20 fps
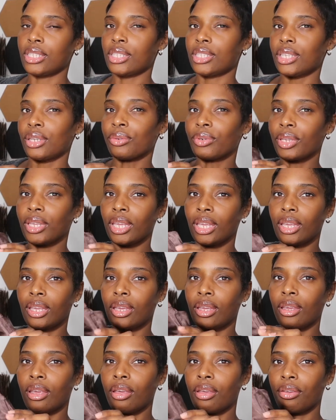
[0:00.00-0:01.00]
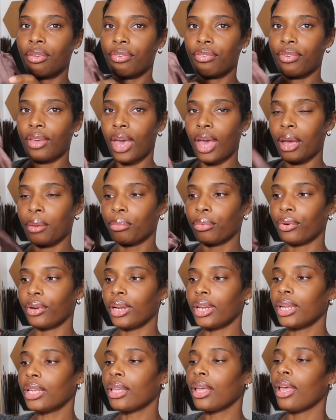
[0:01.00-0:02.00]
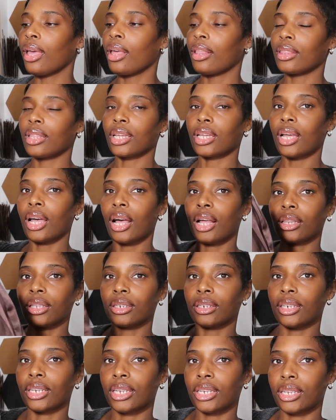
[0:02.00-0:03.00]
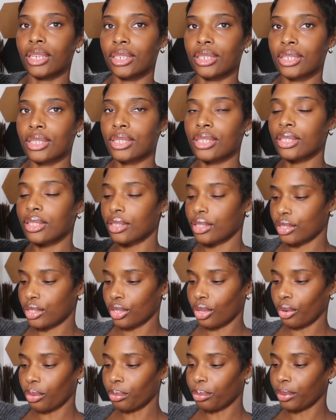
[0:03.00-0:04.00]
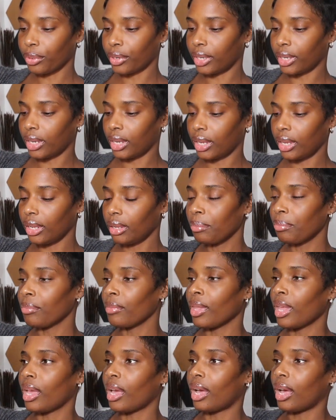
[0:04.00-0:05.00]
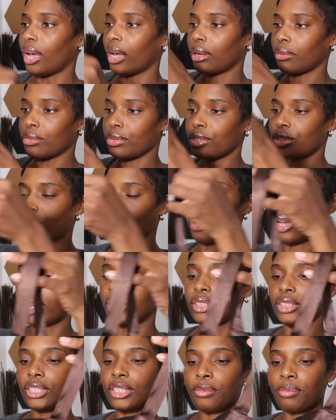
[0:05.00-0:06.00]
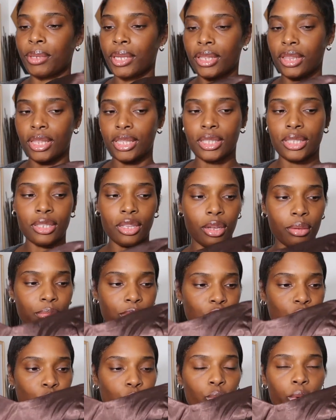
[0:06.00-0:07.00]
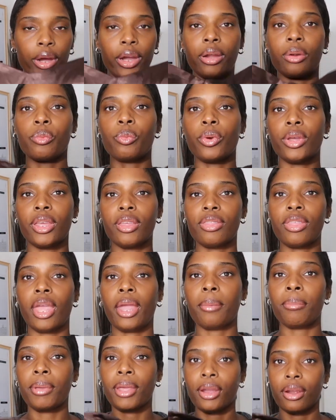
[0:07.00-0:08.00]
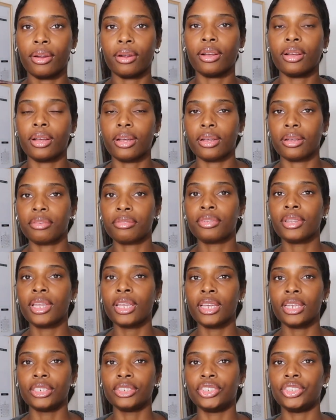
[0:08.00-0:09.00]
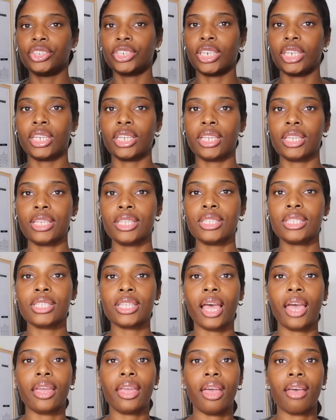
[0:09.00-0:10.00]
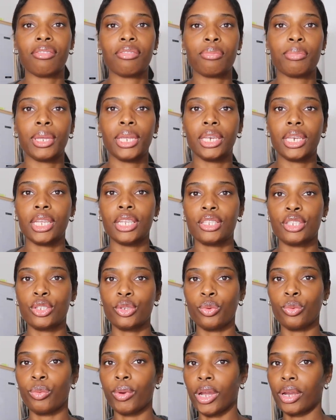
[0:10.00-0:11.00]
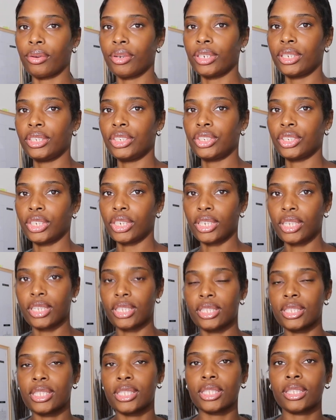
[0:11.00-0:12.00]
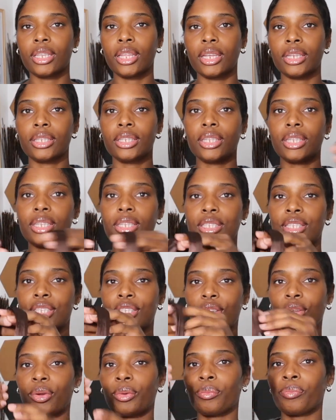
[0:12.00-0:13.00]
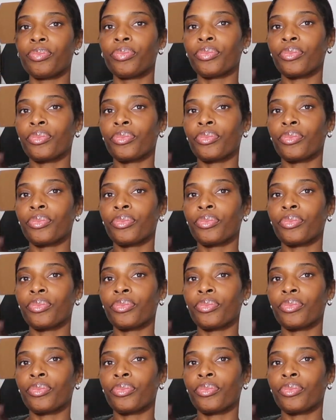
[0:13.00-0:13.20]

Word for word: silky fabric. The color is so pretty. So I just picked this up to wear with a pair of jeans. I have been into wearing jeans lately, so